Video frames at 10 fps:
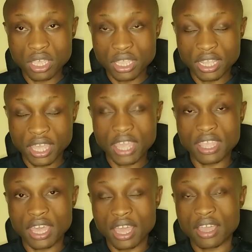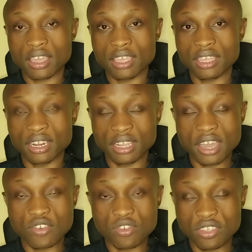in Kenya in
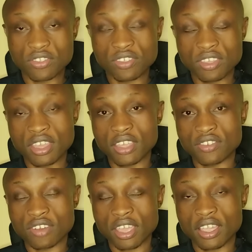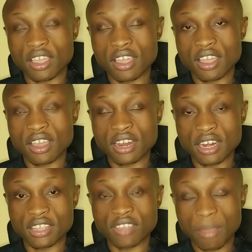regard to this strike
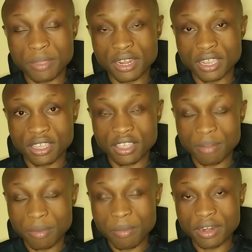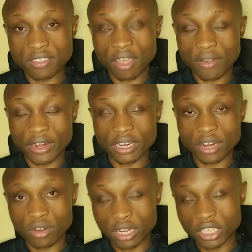that is happening. Can you remember, this is an
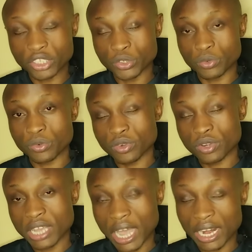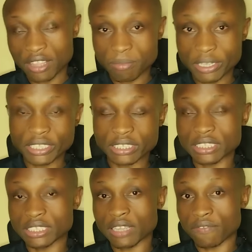internal issue, and as much as
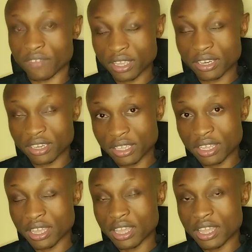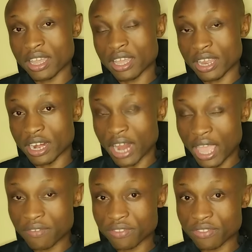it's affecting
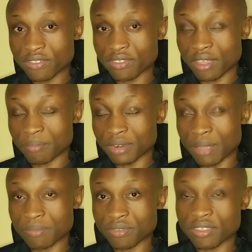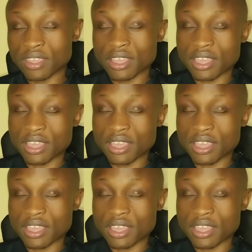lives, sometimes